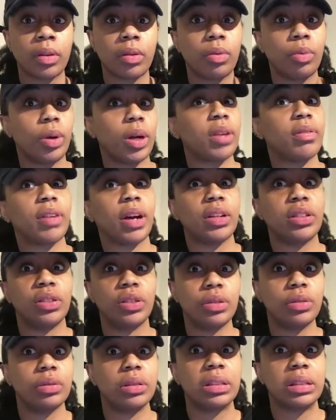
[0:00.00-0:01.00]
what if I
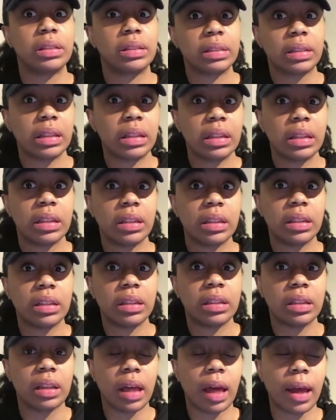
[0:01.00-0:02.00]
do
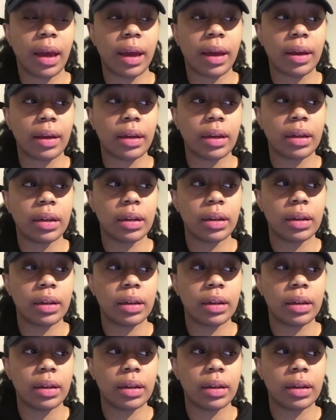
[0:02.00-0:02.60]
succeed, like,